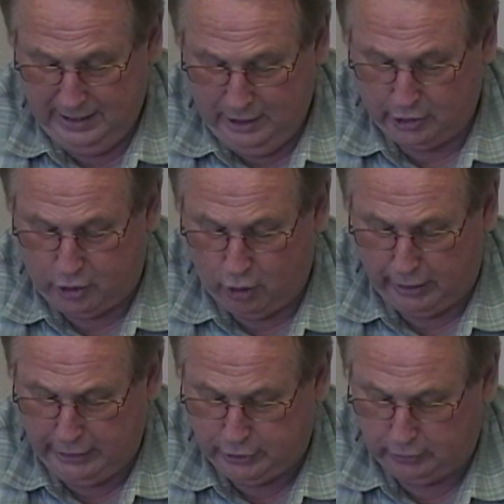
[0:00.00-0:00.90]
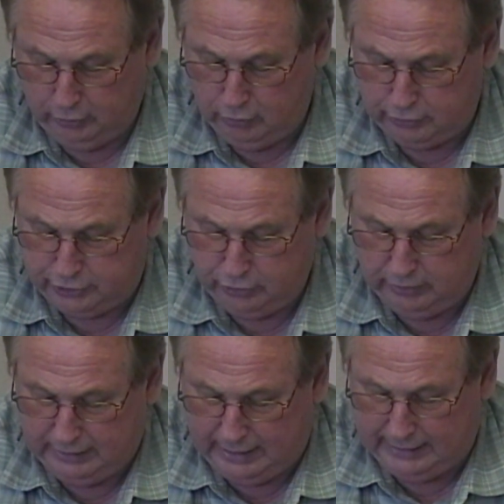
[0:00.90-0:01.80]
According to Luke 2
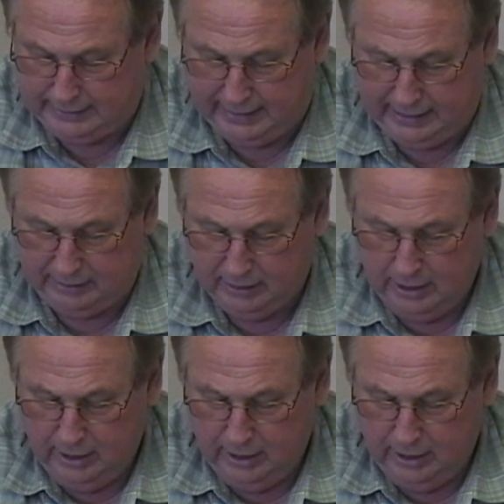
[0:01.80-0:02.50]
and 19,